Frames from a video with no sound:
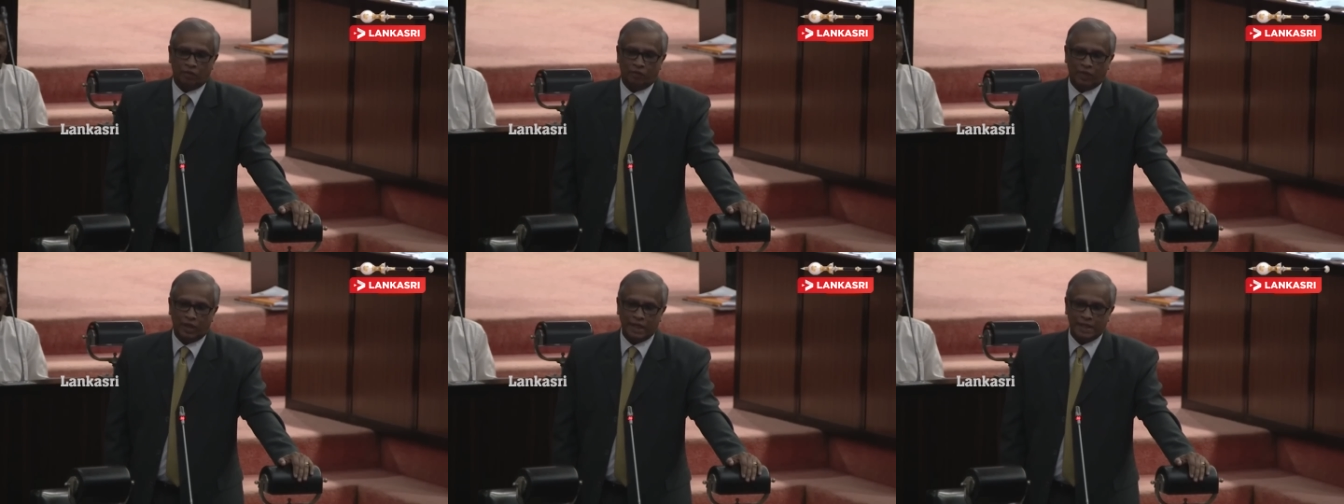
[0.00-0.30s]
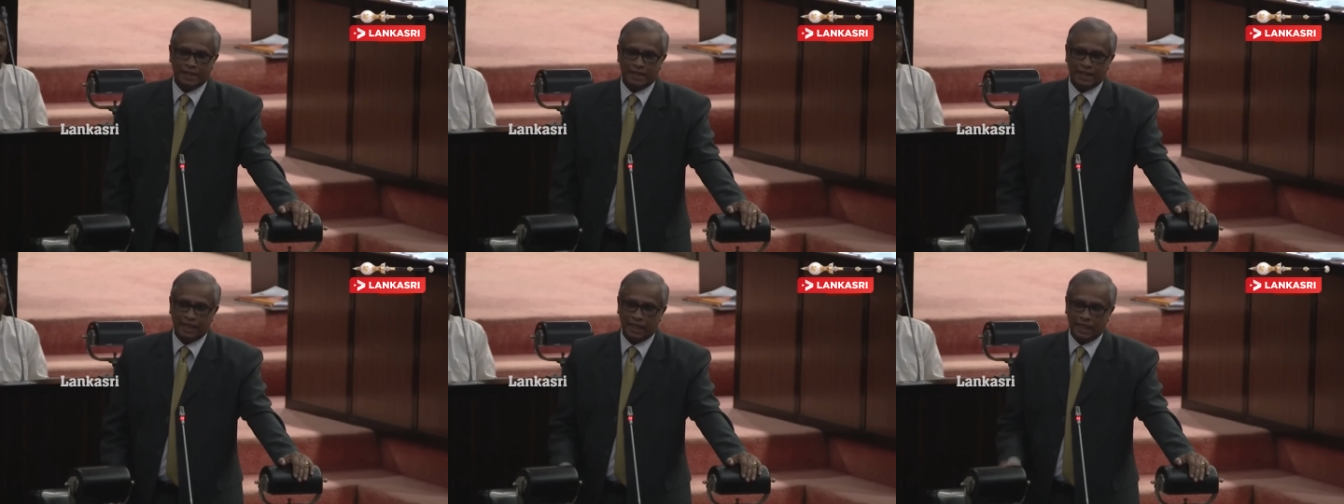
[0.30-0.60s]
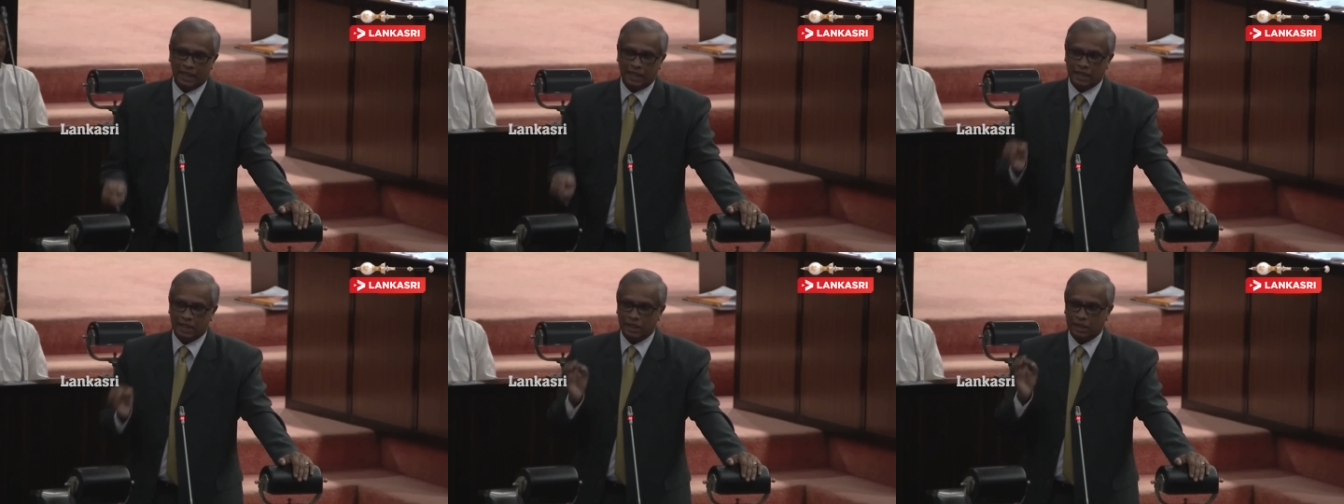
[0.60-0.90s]
Very
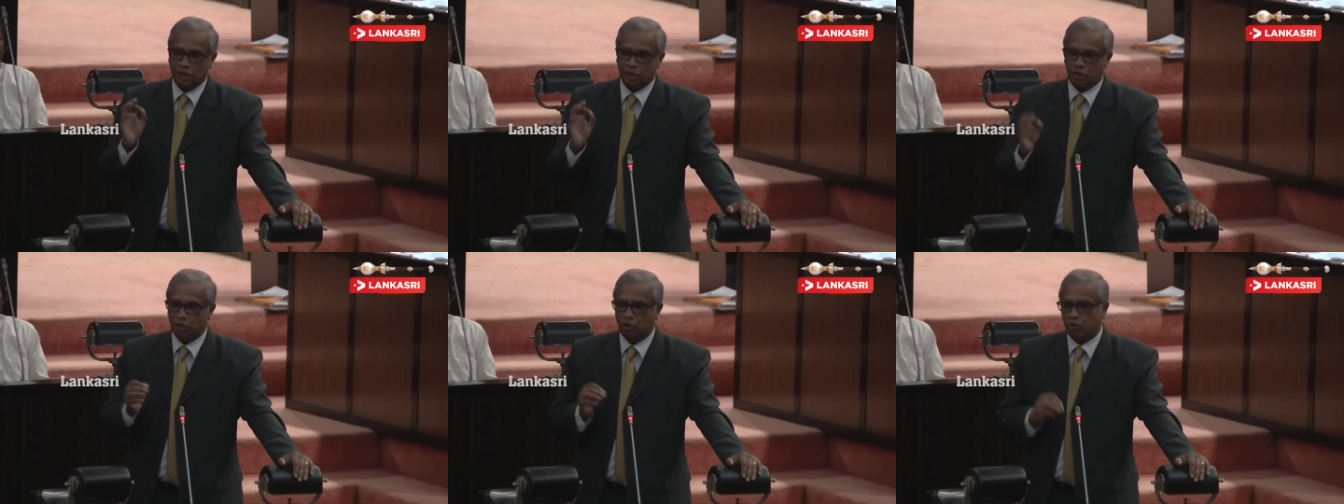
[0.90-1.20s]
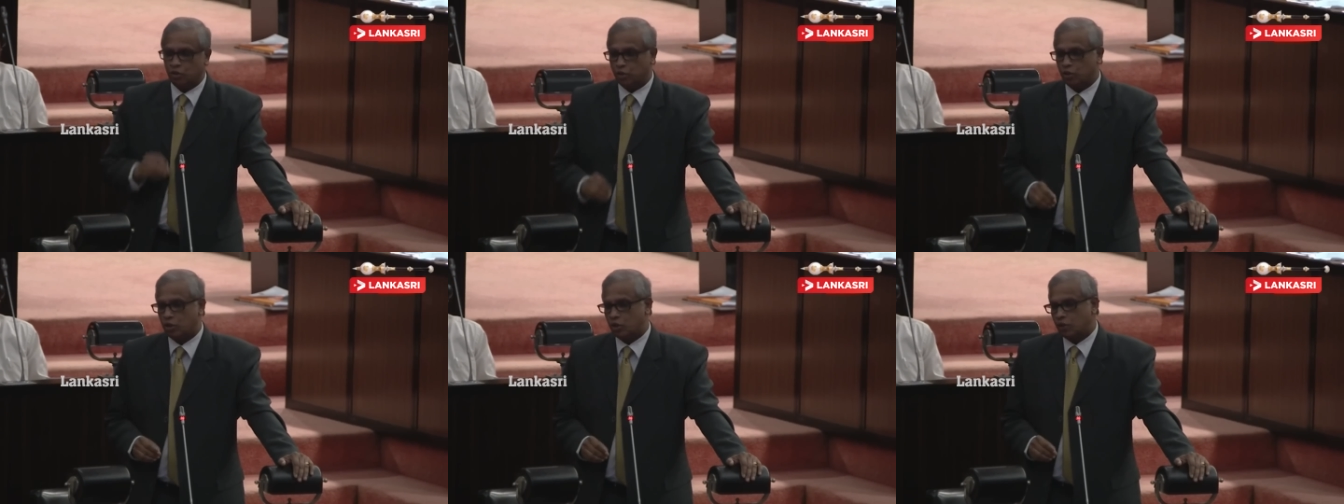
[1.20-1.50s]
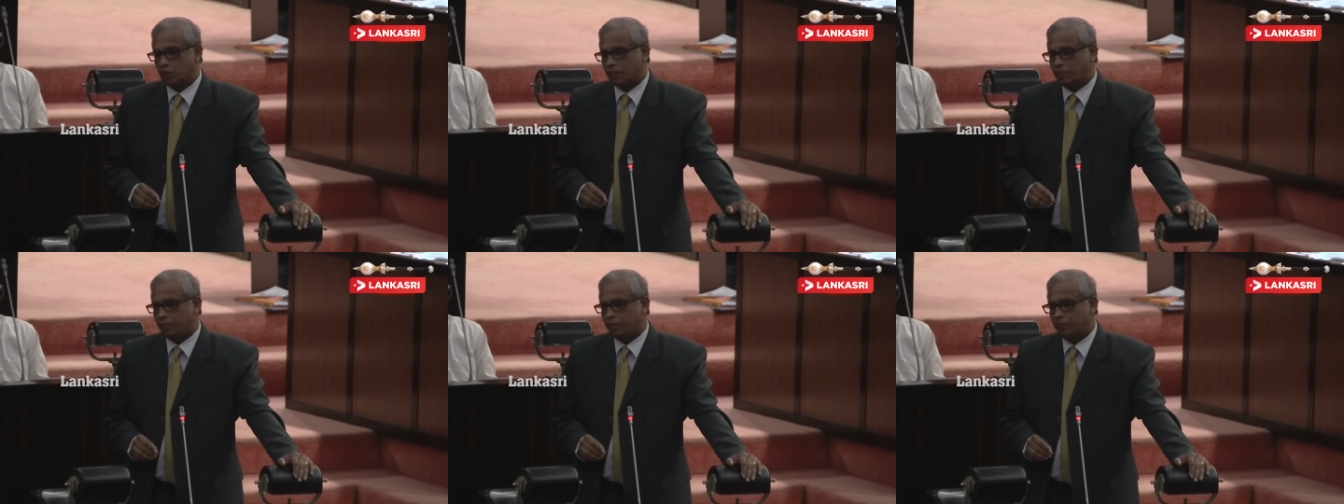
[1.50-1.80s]
serious
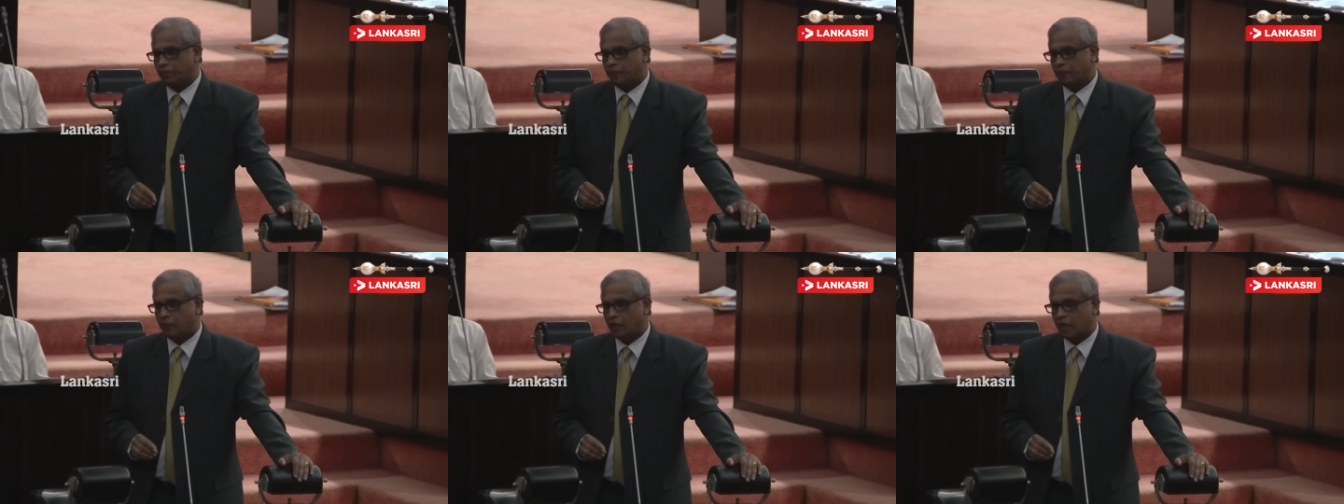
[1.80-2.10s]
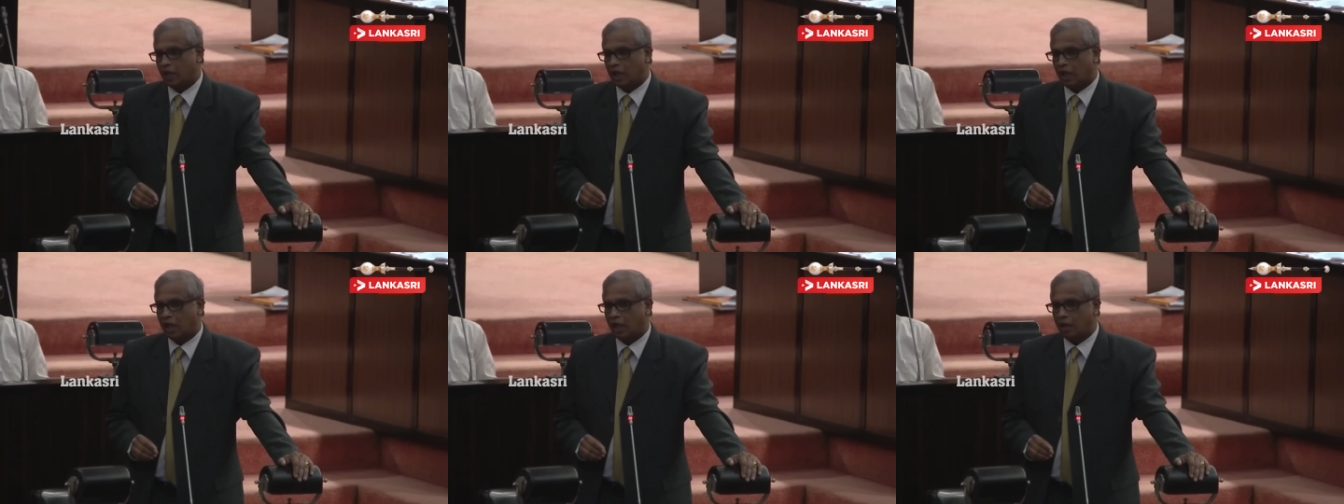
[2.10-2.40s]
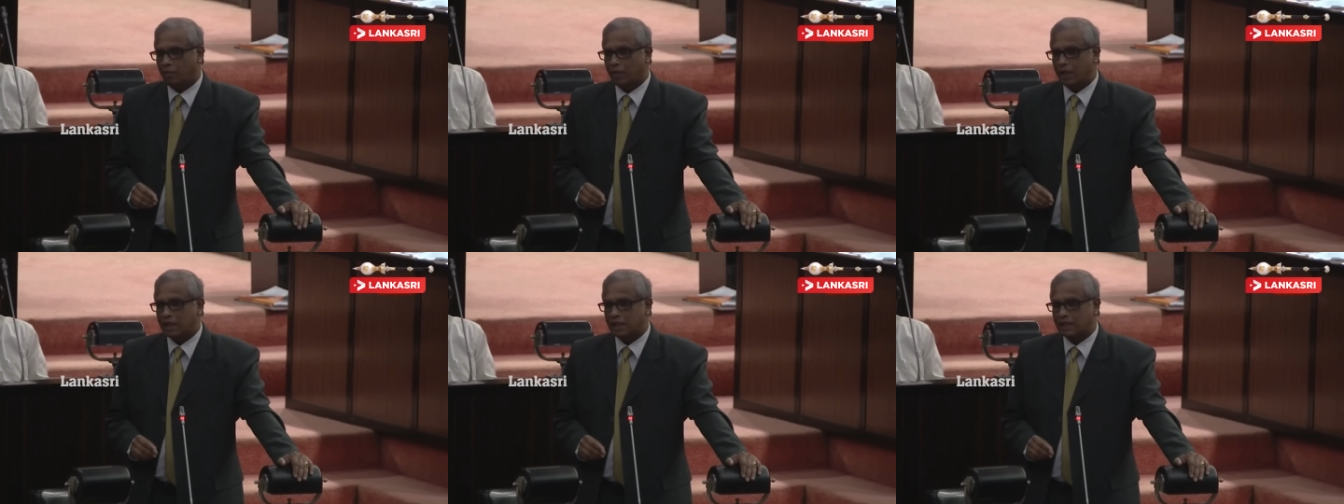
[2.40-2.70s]
issues
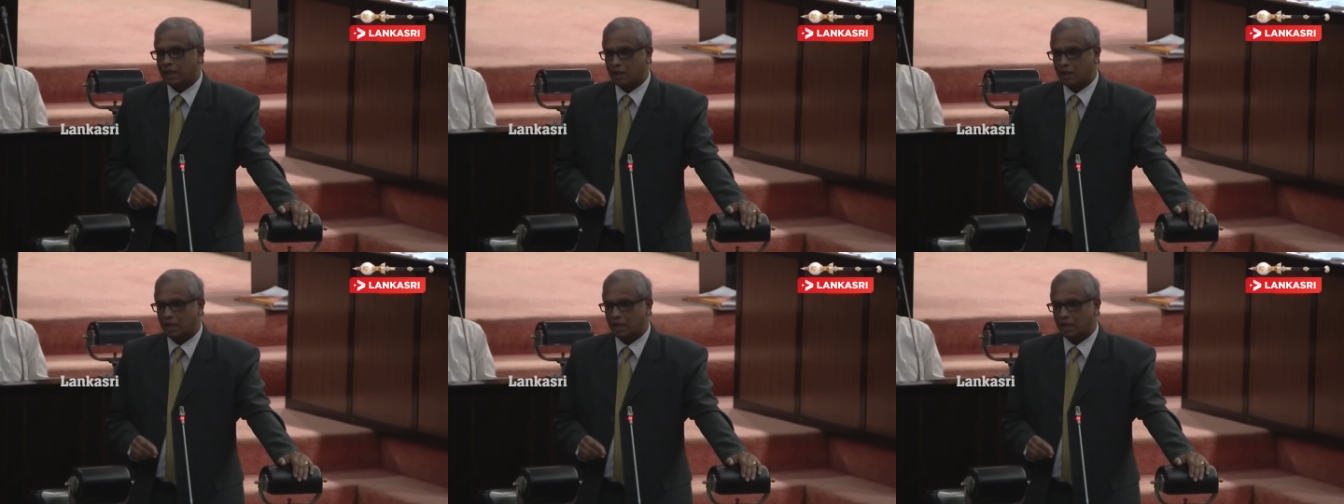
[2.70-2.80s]
have been